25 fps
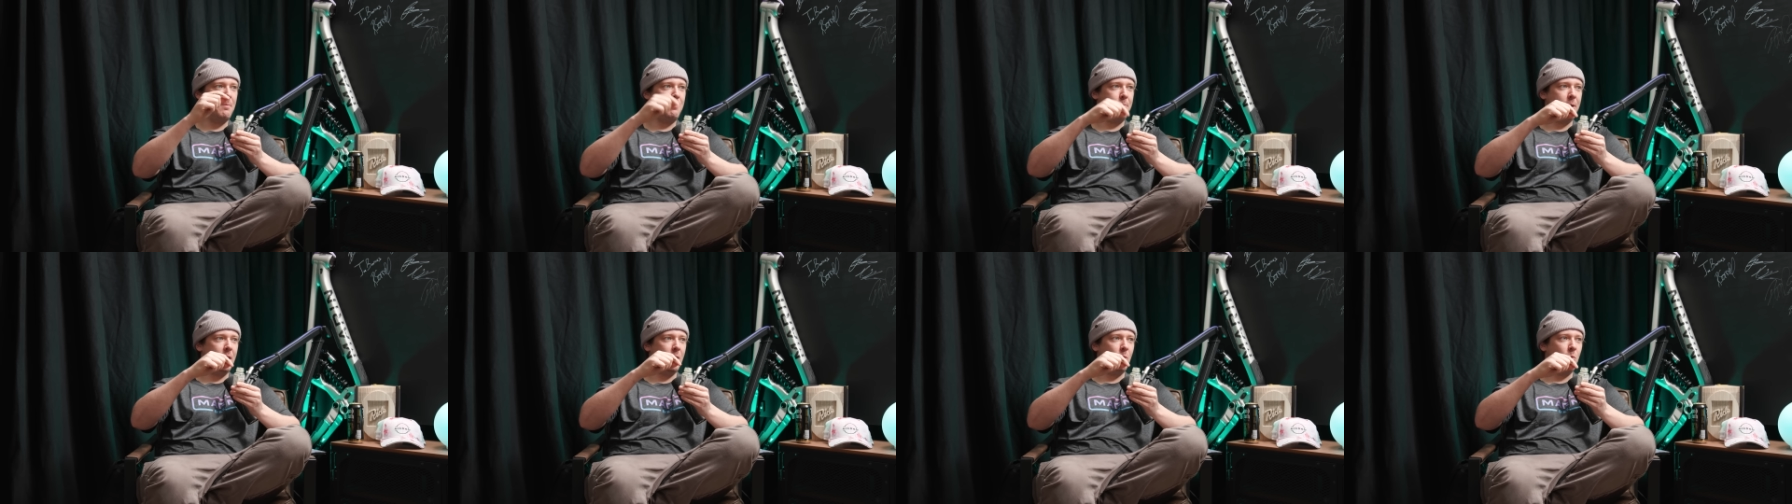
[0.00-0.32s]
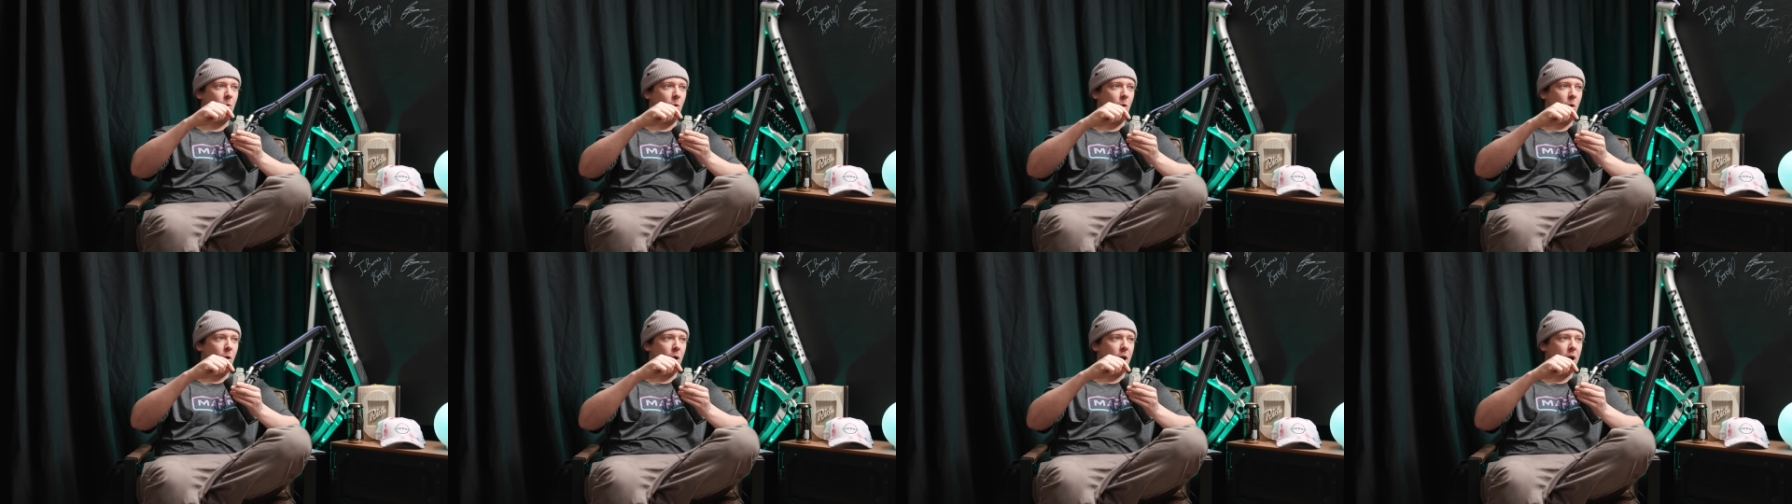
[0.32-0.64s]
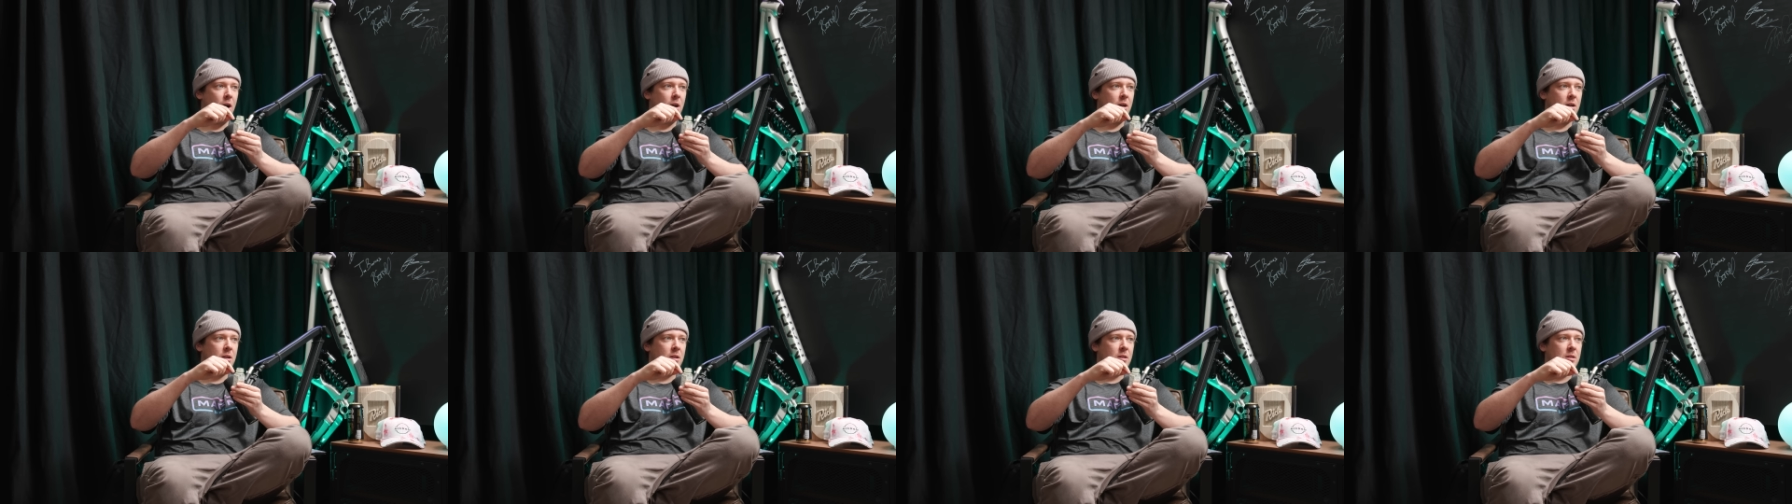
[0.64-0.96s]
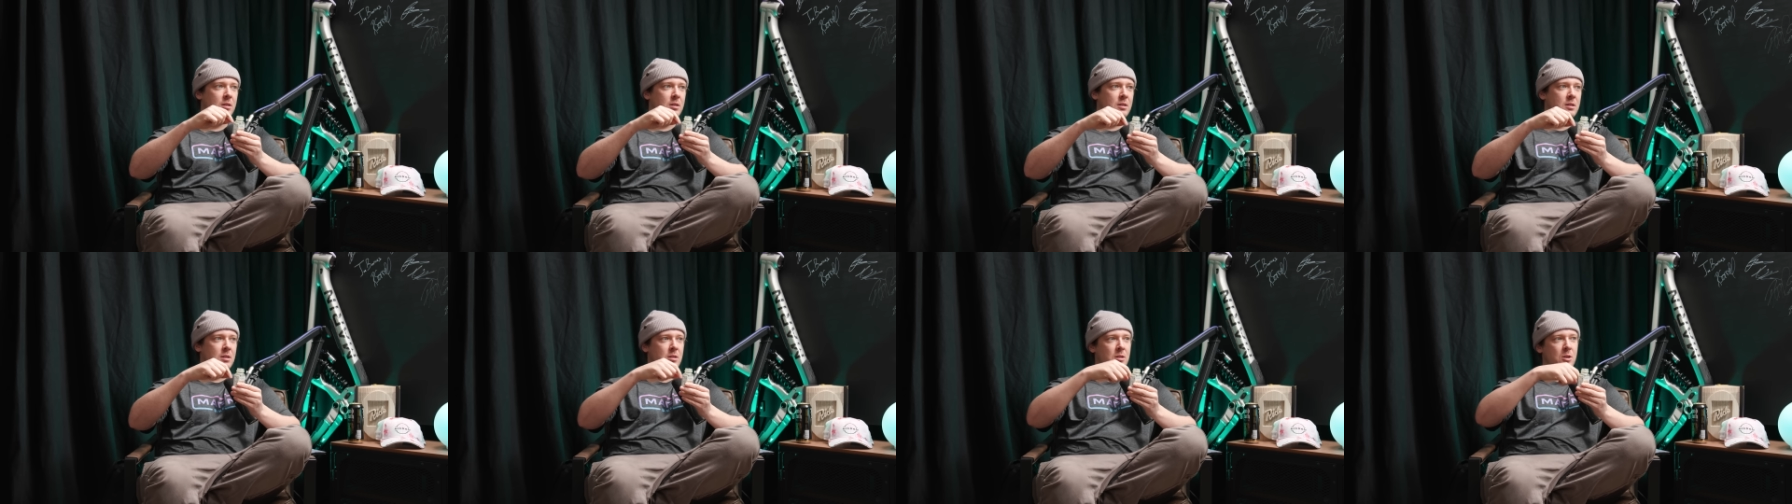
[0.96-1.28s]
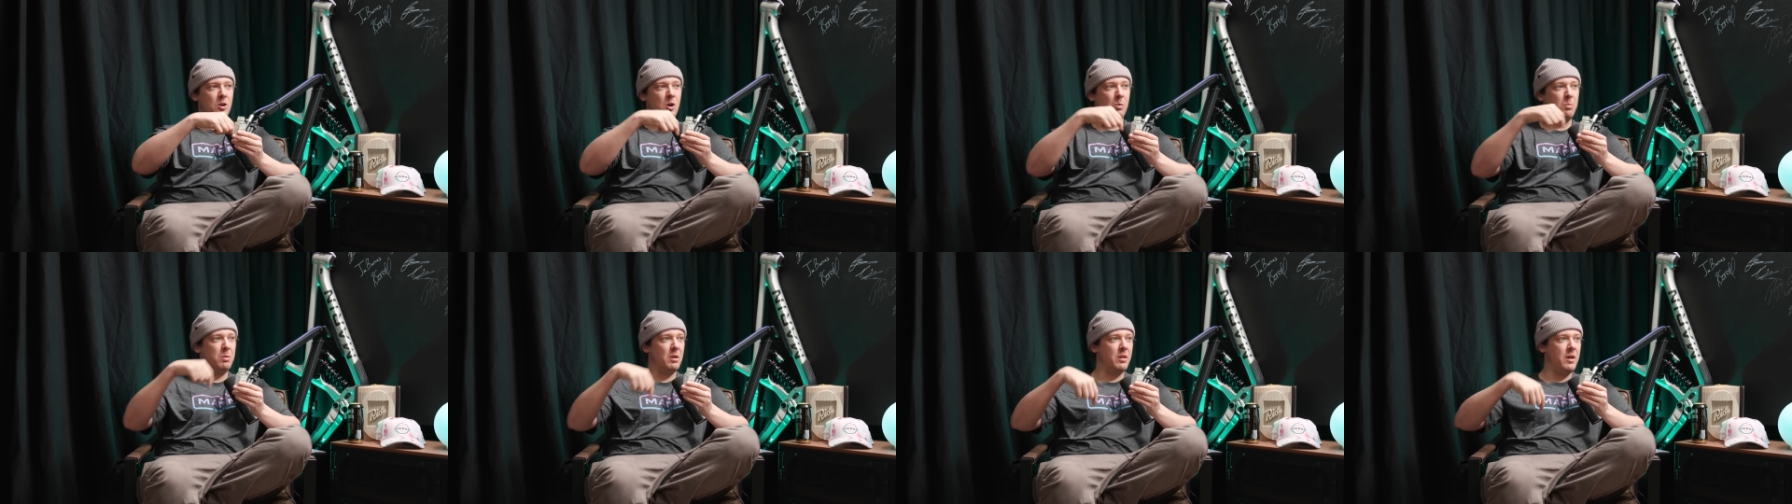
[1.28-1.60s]
bit of water, a
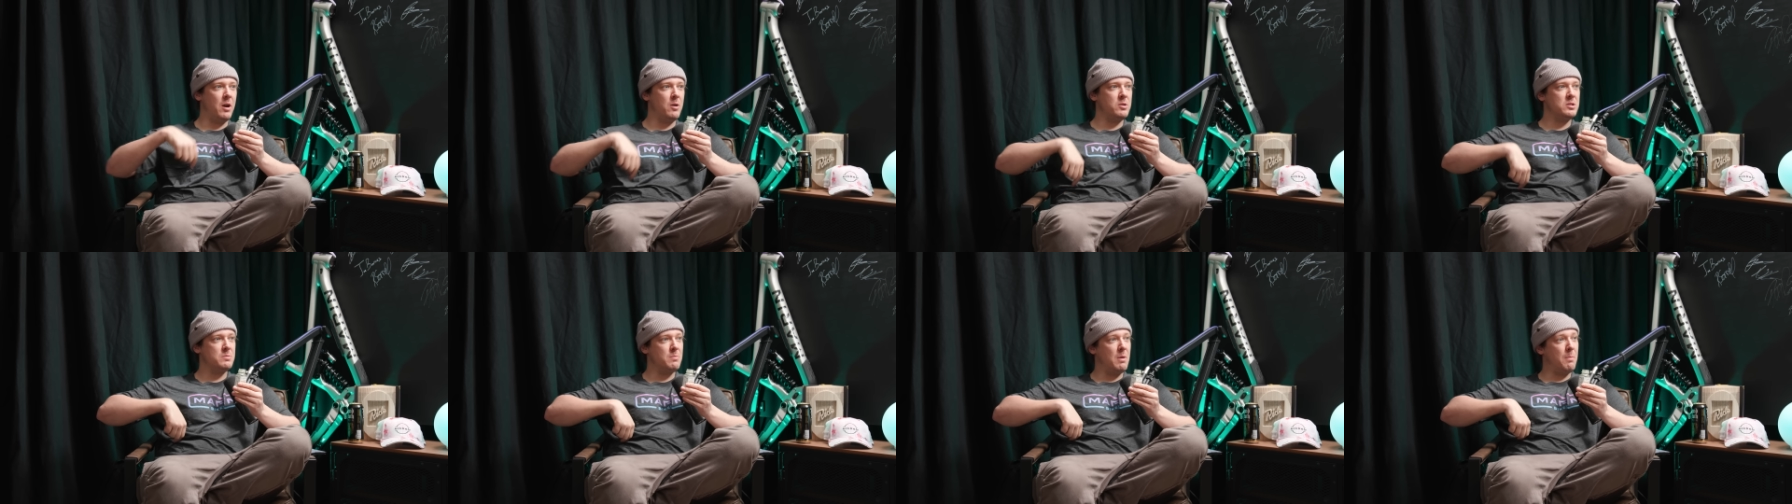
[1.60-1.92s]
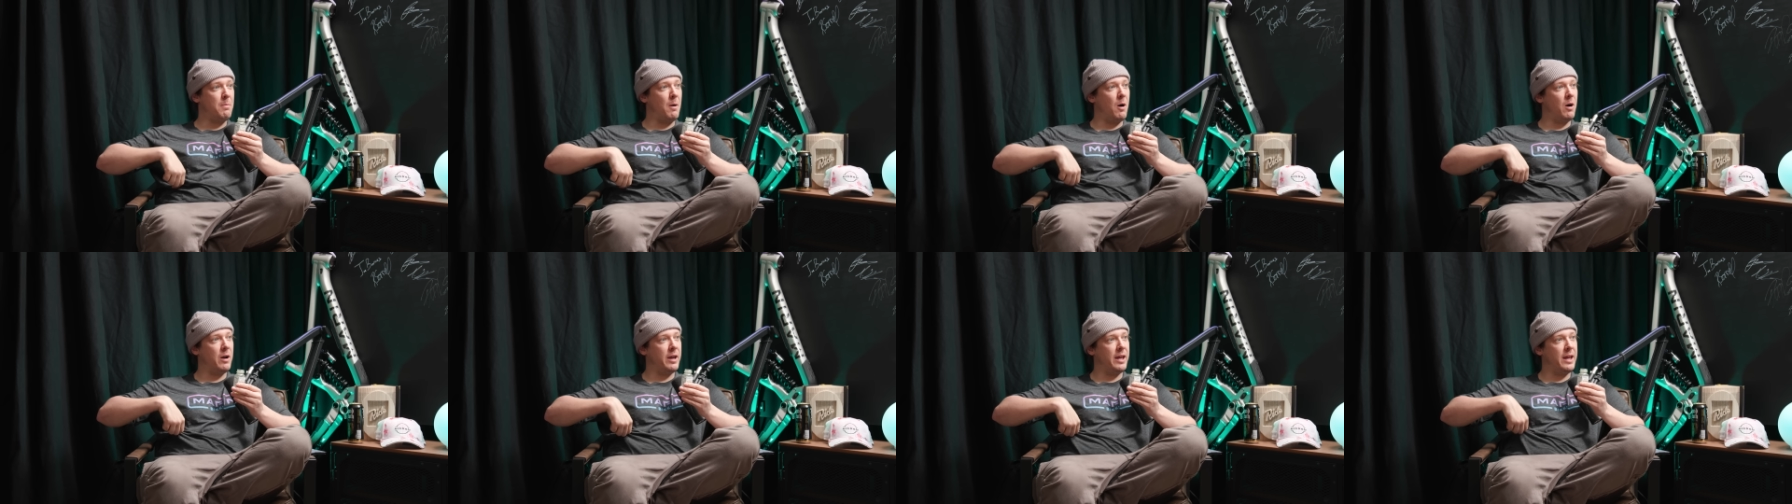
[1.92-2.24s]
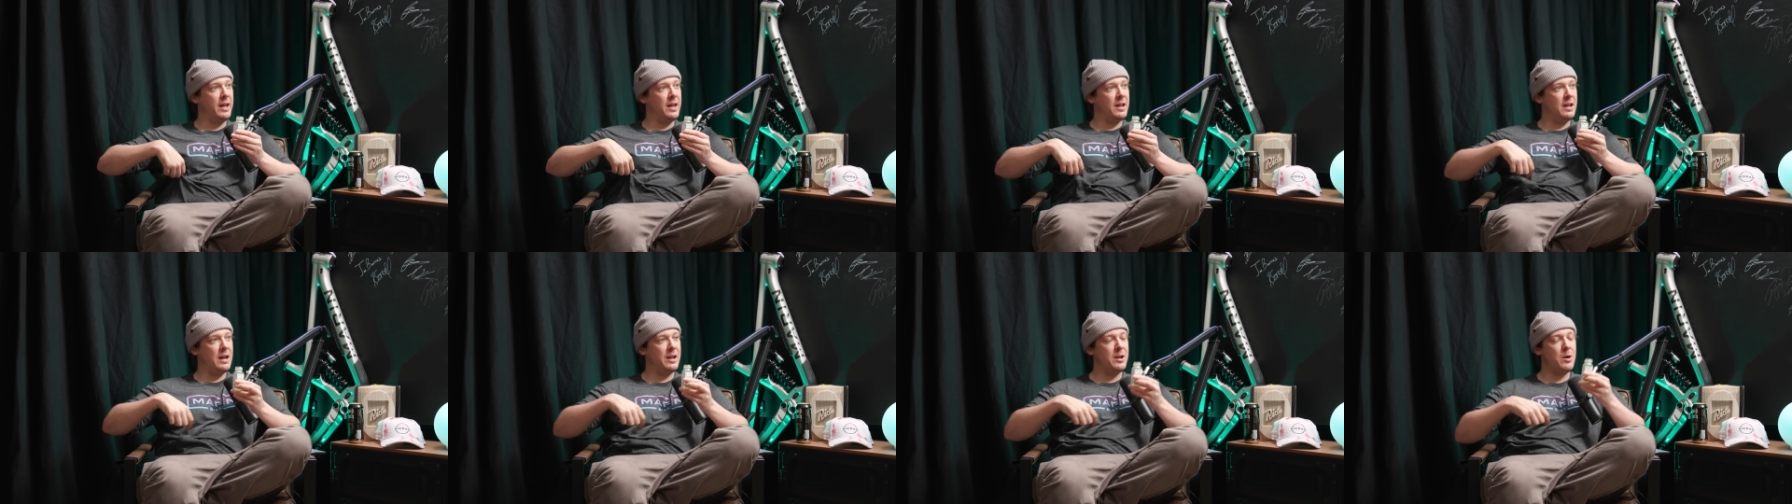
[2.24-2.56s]
couple of those in my pocket.